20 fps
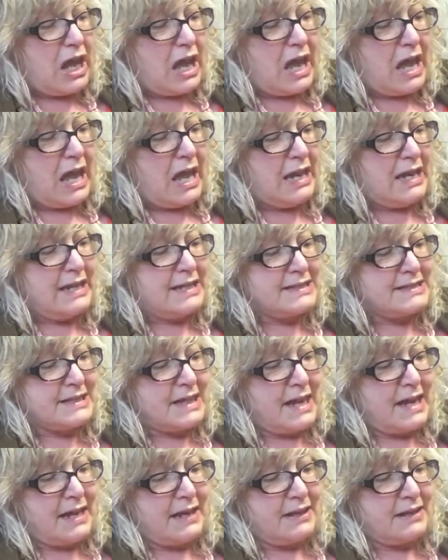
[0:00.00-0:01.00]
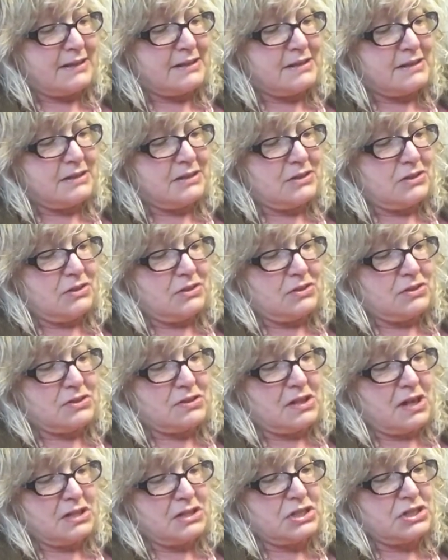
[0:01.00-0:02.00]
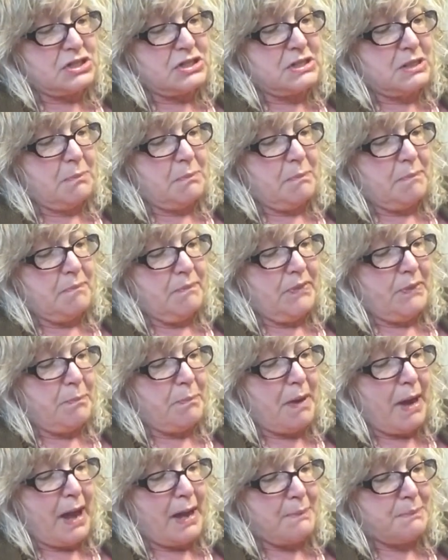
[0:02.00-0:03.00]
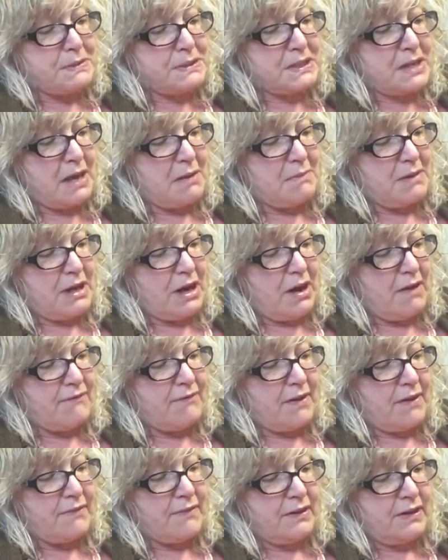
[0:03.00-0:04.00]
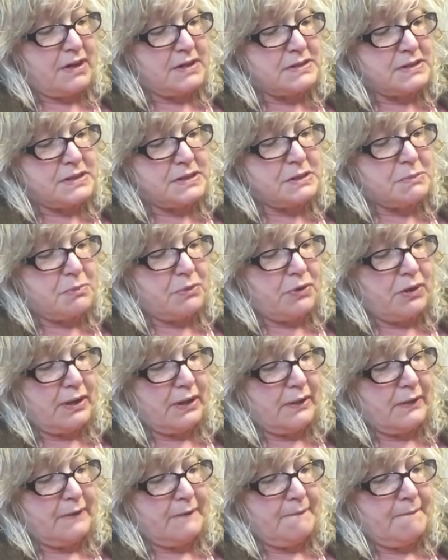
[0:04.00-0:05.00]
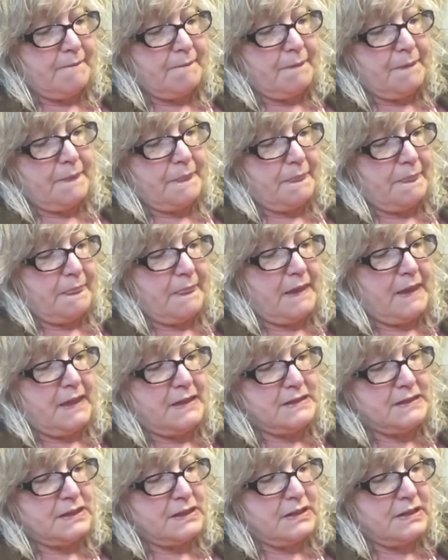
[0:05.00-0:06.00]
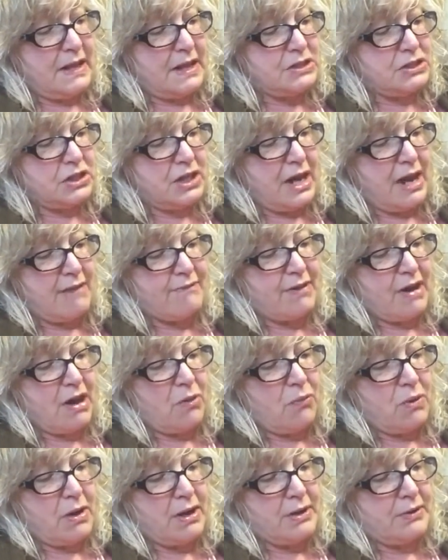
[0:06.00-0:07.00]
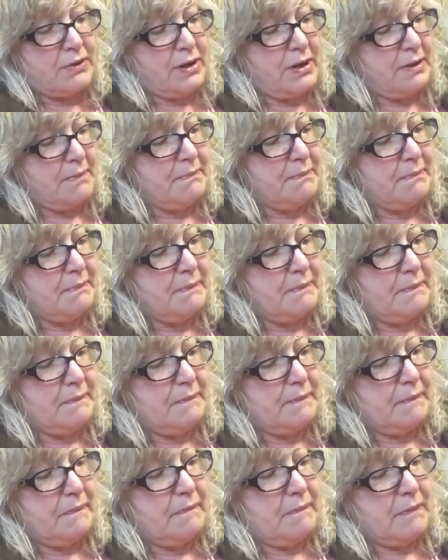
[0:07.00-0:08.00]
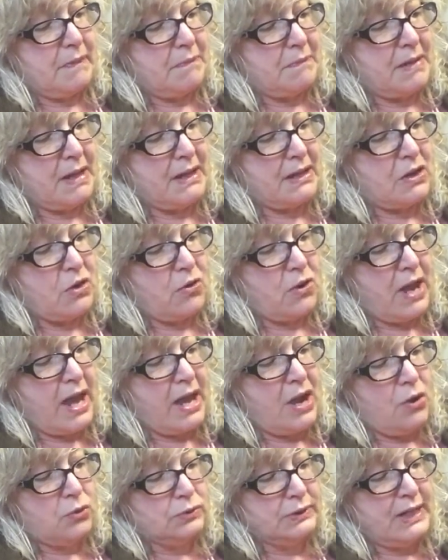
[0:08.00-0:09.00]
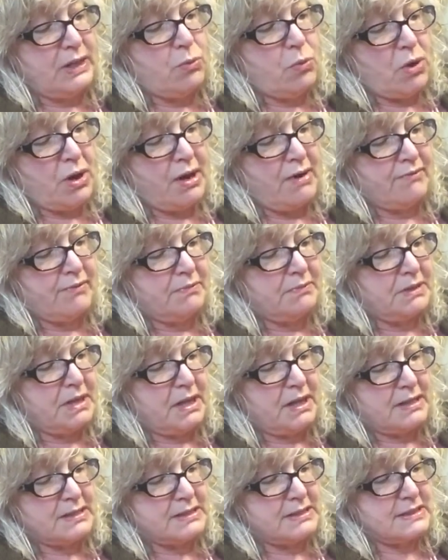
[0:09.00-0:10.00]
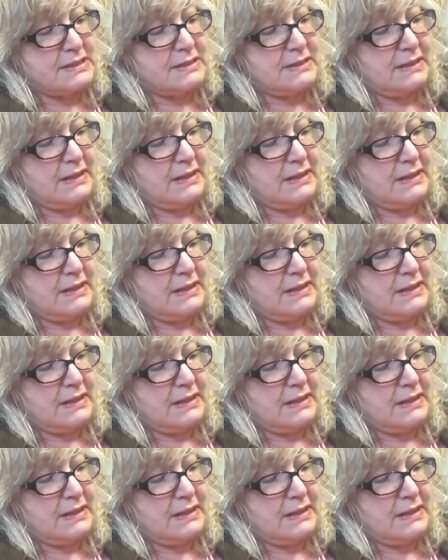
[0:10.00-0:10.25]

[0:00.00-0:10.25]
And he's like, touch the pipes coming off of it because it's a boiler. He said they should have hot water in them. I'm like, okay, only one of them does.